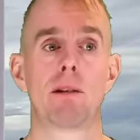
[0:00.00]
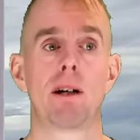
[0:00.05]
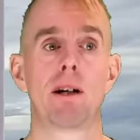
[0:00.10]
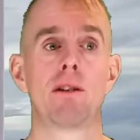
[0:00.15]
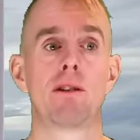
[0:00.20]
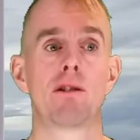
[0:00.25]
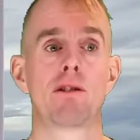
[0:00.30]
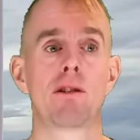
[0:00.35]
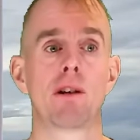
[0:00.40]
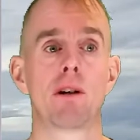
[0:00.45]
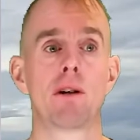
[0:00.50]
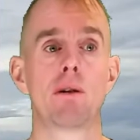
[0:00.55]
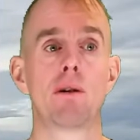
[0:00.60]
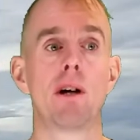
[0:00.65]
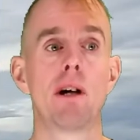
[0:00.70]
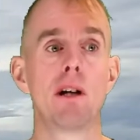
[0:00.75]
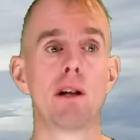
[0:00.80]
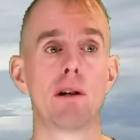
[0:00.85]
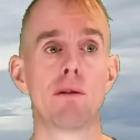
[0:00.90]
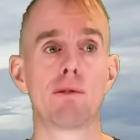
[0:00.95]
And
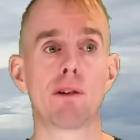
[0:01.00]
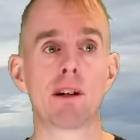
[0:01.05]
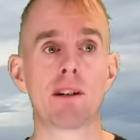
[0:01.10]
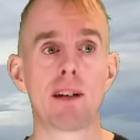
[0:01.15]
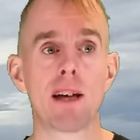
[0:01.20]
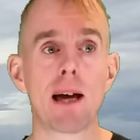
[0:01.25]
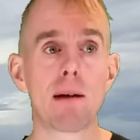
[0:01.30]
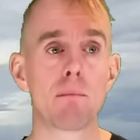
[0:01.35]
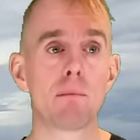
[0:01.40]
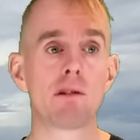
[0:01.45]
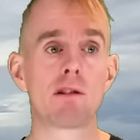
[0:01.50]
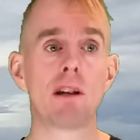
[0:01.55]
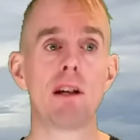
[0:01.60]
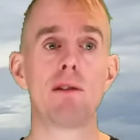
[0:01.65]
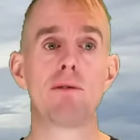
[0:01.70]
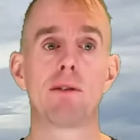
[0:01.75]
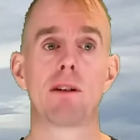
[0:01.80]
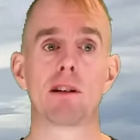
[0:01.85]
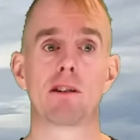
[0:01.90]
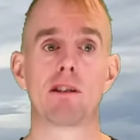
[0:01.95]
so you find the
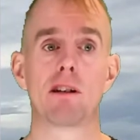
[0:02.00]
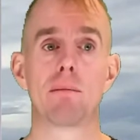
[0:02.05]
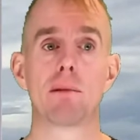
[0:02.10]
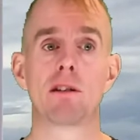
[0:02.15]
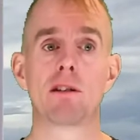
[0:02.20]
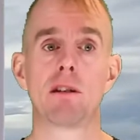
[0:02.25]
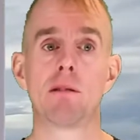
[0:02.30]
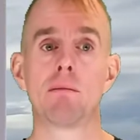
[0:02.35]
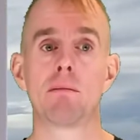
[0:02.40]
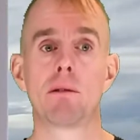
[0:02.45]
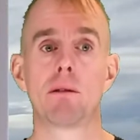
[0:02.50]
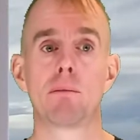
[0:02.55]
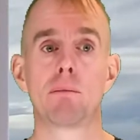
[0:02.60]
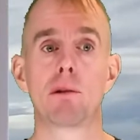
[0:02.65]
MC flux limiter,